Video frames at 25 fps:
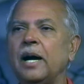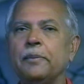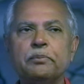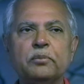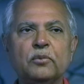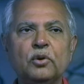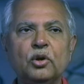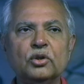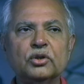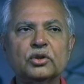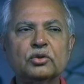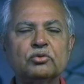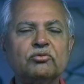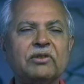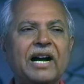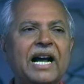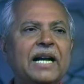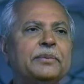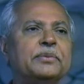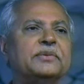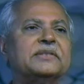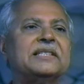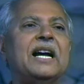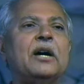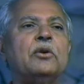of course,
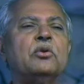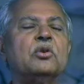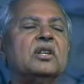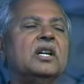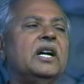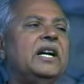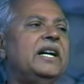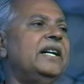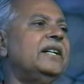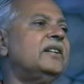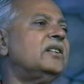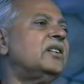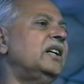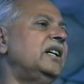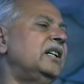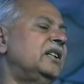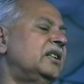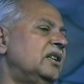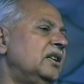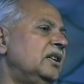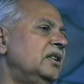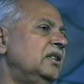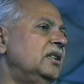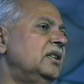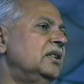wipes out the
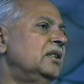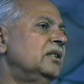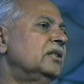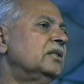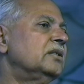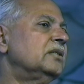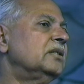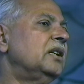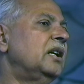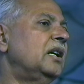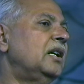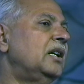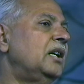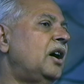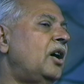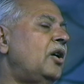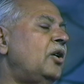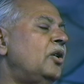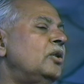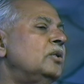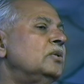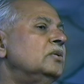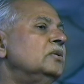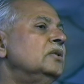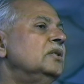hatred. The
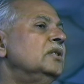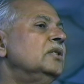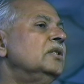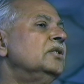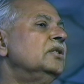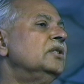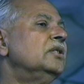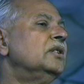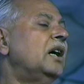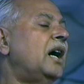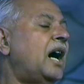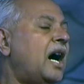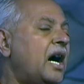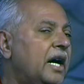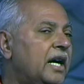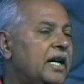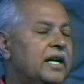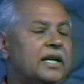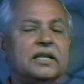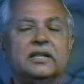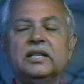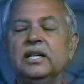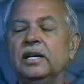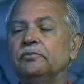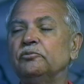love
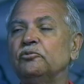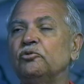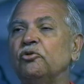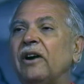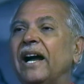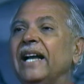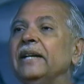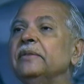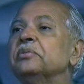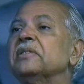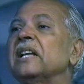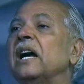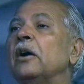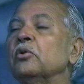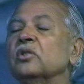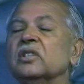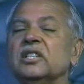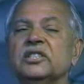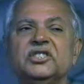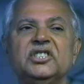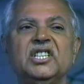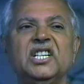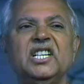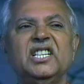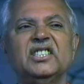wipes out
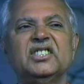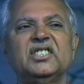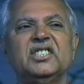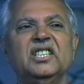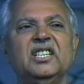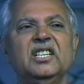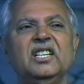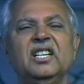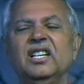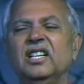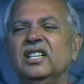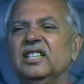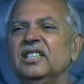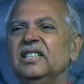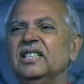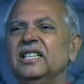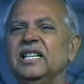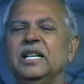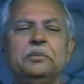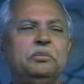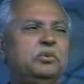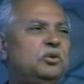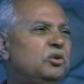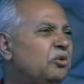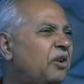the jealousy.
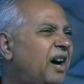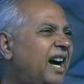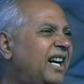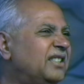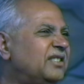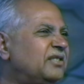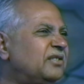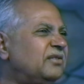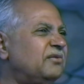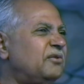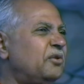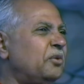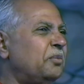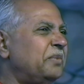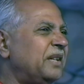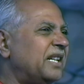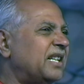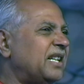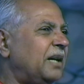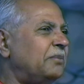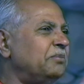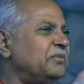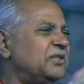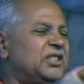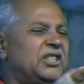If you want to
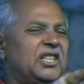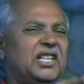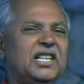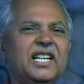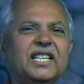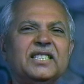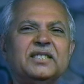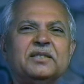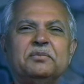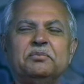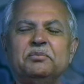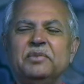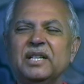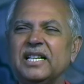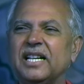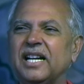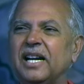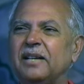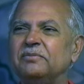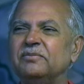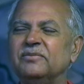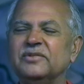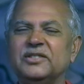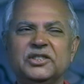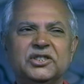become jealous,
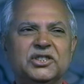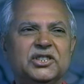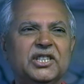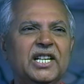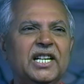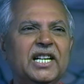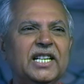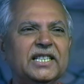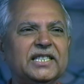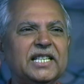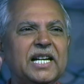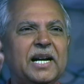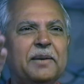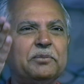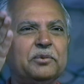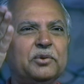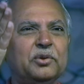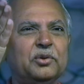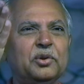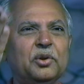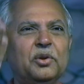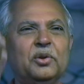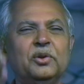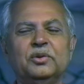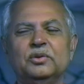become jealous
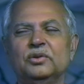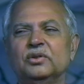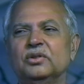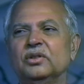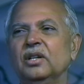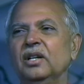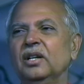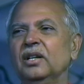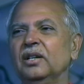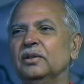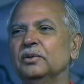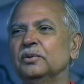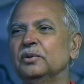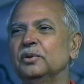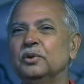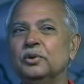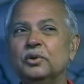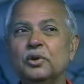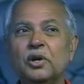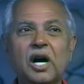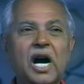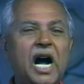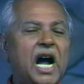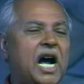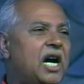of those
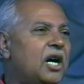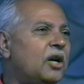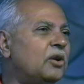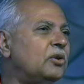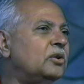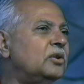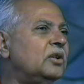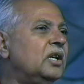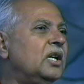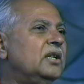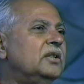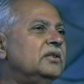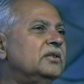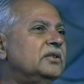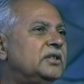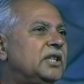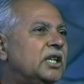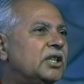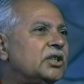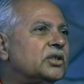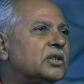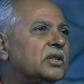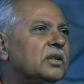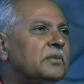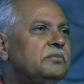who have
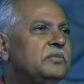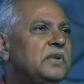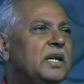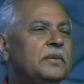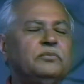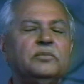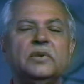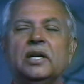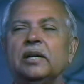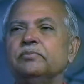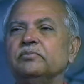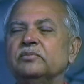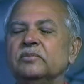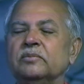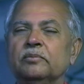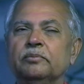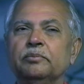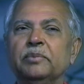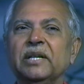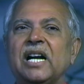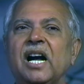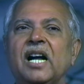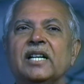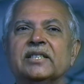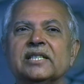just
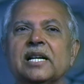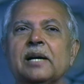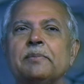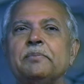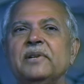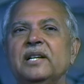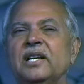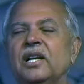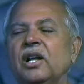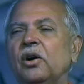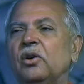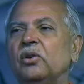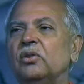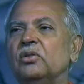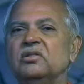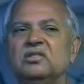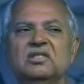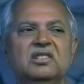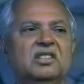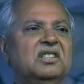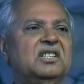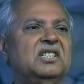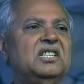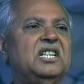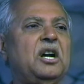because of
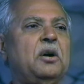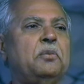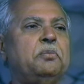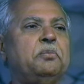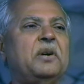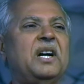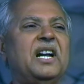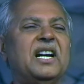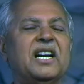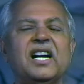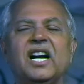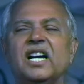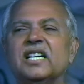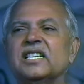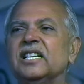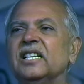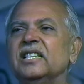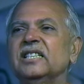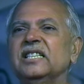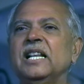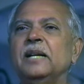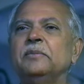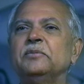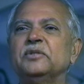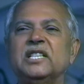love, they have
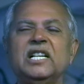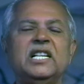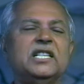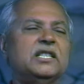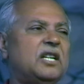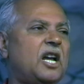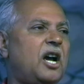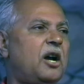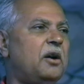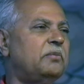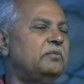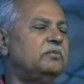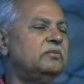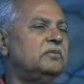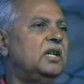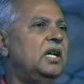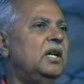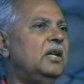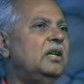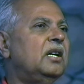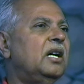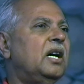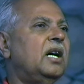forgotten themselves, have